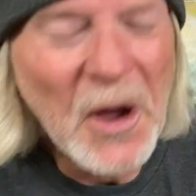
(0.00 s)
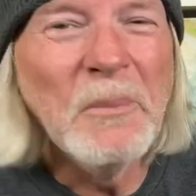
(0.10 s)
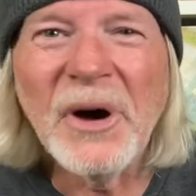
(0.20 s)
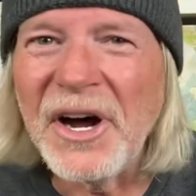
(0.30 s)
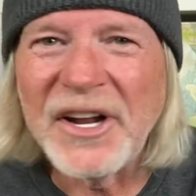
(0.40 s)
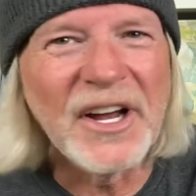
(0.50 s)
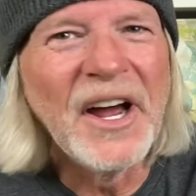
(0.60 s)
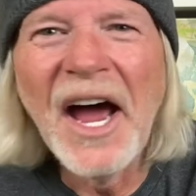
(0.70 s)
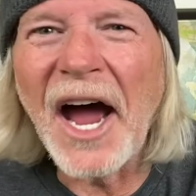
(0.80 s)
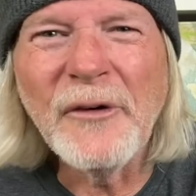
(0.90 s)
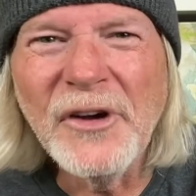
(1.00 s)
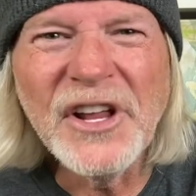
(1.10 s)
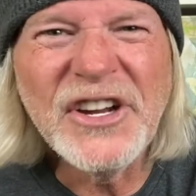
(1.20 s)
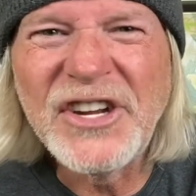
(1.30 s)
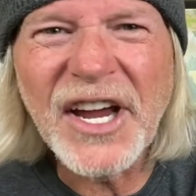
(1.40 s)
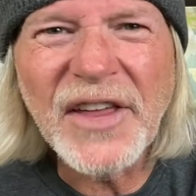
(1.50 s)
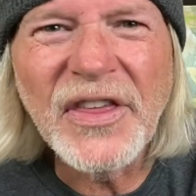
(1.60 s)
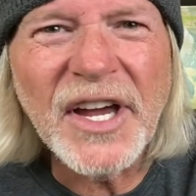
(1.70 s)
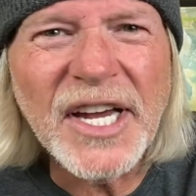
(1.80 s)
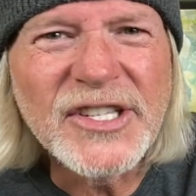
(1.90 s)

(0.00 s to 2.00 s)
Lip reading: but I really dig this.